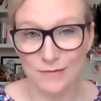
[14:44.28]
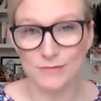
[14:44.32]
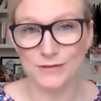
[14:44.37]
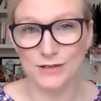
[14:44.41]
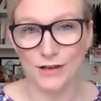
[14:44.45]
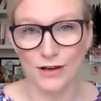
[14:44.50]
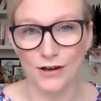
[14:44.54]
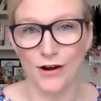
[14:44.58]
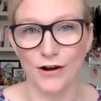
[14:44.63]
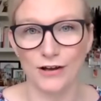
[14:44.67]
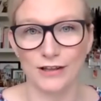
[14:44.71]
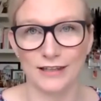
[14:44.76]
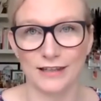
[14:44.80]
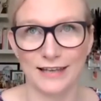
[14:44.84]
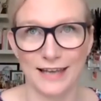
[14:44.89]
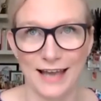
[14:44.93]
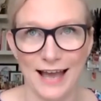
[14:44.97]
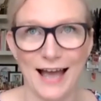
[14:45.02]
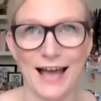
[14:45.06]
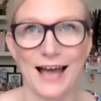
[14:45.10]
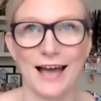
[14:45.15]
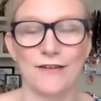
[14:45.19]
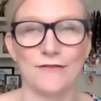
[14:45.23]
I only
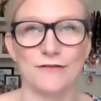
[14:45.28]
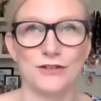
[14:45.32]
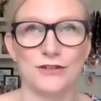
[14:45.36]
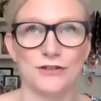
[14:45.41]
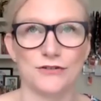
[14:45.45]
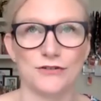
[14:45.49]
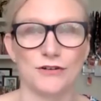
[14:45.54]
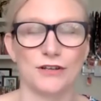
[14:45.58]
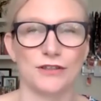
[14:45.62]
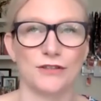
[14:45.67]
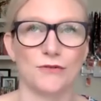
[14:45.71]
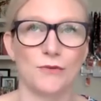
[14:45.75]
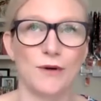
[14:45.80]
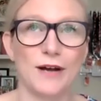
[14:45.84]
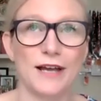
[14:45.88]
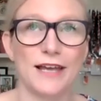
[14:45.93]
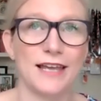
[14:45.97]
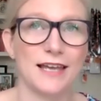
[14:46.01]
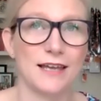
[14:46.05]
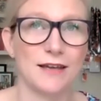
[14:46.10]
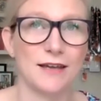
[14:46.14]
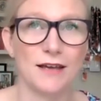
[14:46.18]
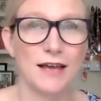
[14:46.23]
have during the
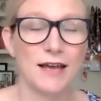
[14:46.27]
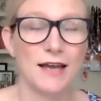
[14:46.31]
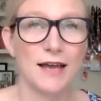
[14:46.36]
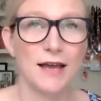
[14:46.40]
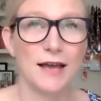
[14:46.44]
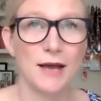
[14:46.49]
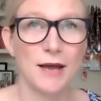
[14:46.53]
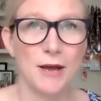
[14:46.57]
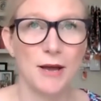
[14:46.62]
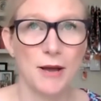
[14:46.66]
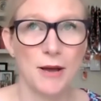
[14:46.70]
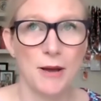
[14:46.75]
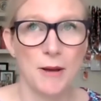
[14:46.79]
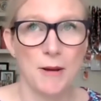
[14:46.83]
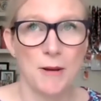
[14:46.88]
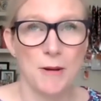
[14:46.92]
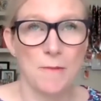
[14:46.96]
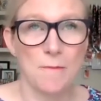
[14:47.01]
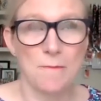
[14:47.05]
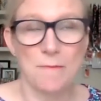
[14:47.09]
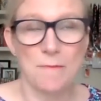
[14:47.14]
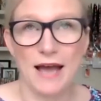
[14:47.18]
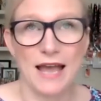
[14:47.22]
week,
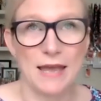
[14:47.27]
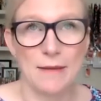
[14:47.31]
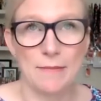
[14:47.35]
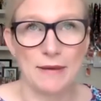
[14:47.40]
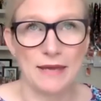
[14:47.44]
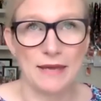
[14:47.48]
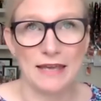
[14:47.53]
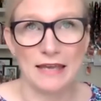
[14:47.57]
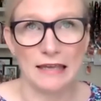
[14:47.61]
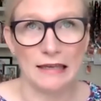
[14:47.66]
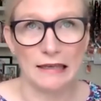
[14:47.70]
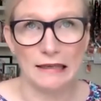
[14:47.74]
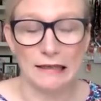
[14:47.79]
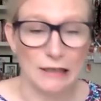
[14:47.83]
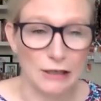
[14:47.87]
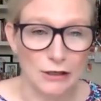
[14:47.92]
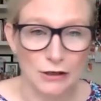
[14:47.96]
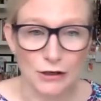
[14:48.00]
maybe,